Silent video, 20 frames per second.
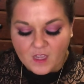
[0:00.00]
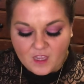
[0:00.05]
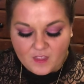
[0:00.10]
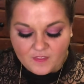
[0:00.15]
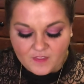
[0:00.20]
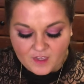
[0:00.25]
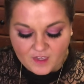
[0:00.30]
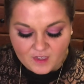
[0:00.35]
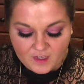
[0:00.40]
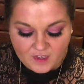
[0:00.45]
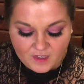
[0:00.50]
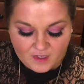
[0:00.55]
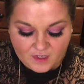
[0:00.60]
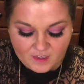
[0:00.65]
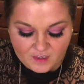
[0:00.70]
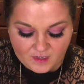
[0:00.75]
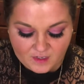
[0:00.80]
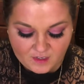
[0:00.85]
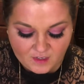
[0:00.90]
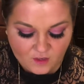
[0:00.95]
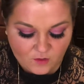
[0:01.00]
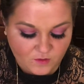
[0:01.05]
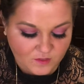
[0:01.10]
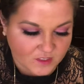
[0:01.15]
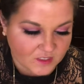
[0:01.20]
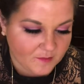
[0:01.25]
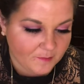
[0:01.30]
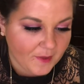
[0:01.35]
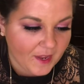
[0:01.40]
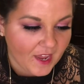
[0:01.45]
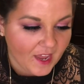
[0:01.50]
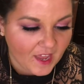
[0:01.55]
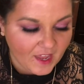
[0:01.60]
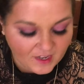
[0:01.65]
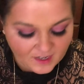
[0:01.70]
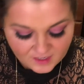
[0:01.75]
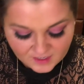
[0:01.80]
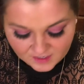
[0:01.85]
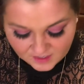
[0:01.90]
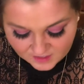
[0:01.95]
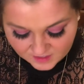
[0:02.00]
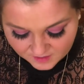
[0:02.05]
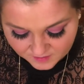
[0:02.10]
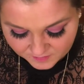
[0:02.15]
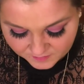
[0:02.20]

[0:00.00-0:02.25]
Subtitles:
then it goes to the back.